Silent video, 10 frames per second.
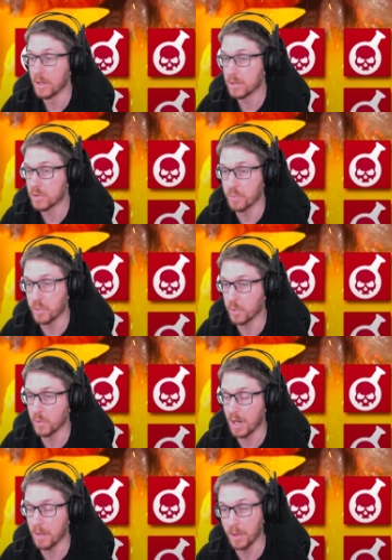Super
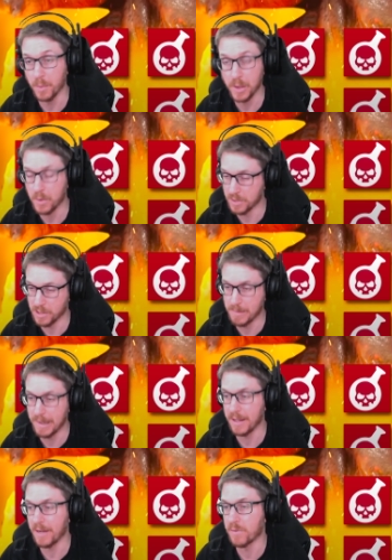cool artwork. We always
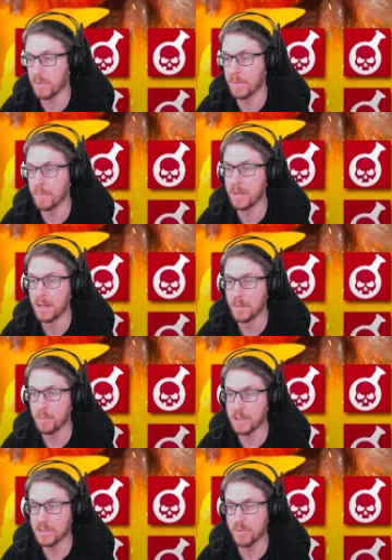expect that from them.
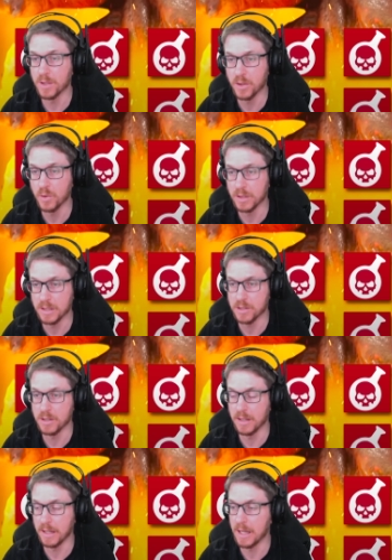But it's a really cool
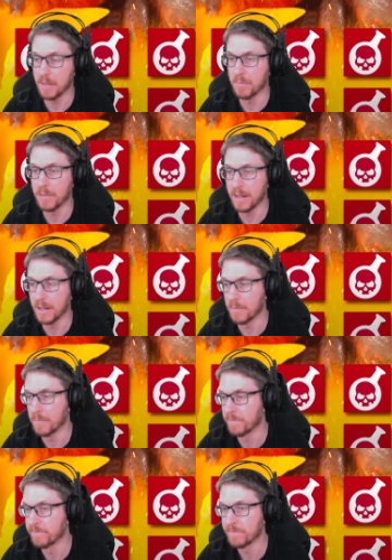addition to the game.
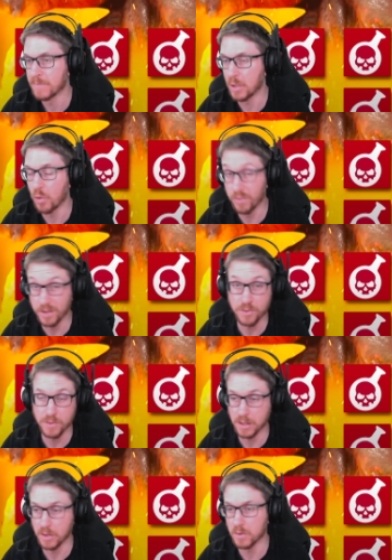Um, and hopefully he's
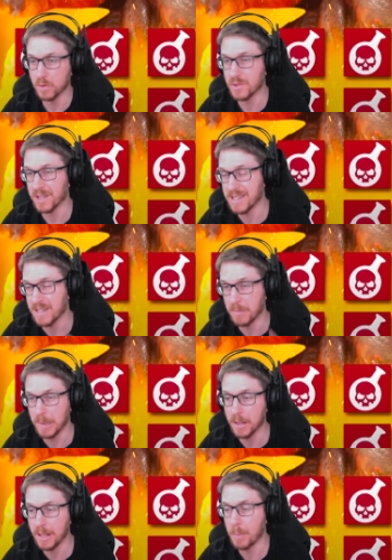really good. Looks like he's going to
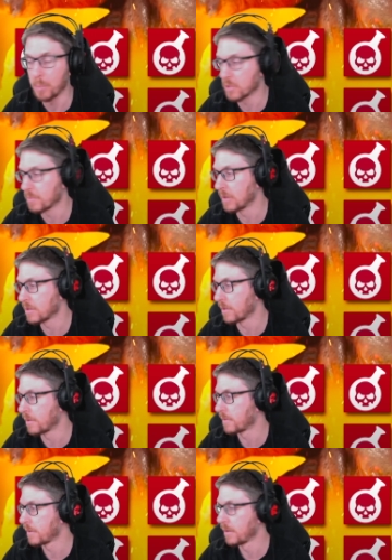be a clan boss
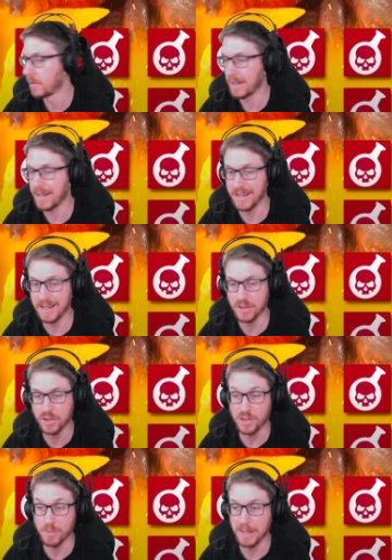monster. Uh,
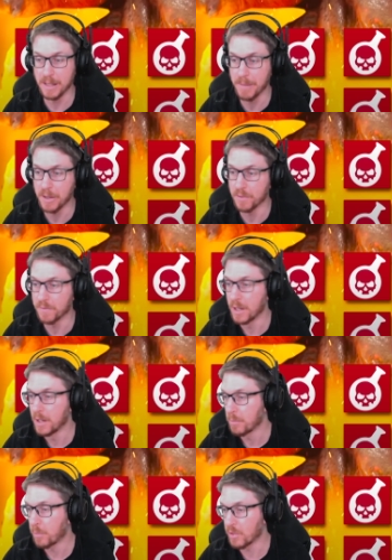judging by the amount of
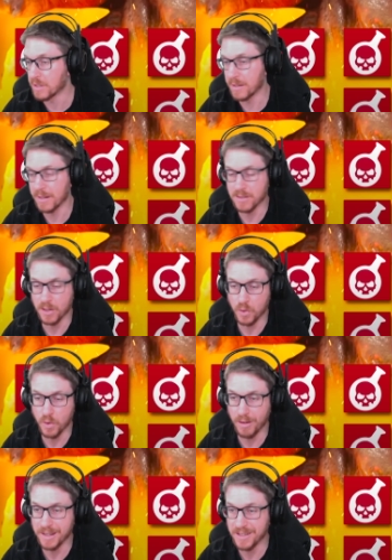poison things that are
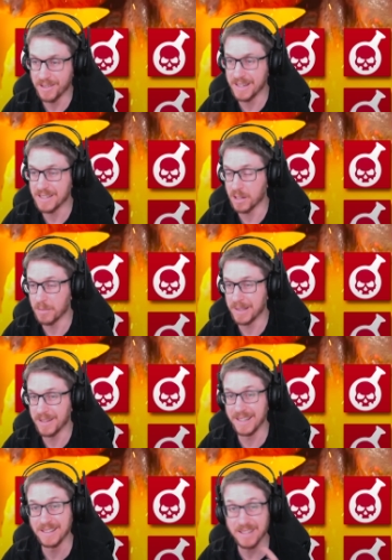going on here, he's going to be
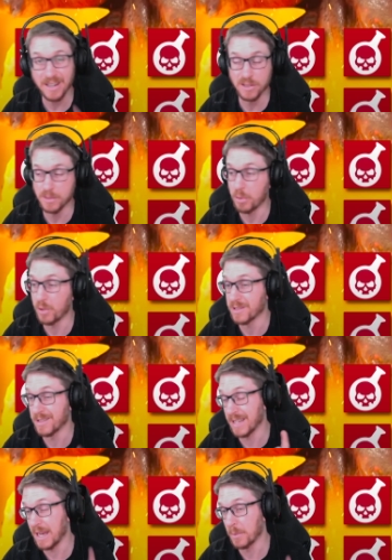laying tons of poisons I